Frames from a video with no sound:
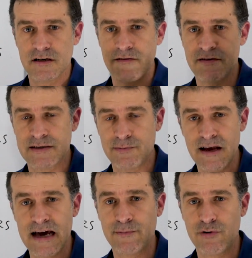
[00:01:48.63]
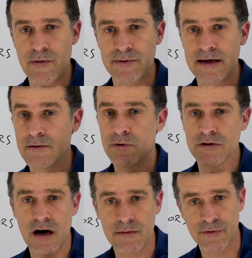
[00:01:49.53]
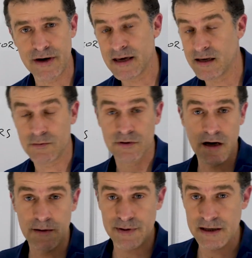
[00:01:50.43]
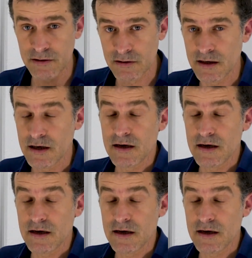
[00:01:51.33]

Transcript: if it's applied properly, it will not break and it will not peel,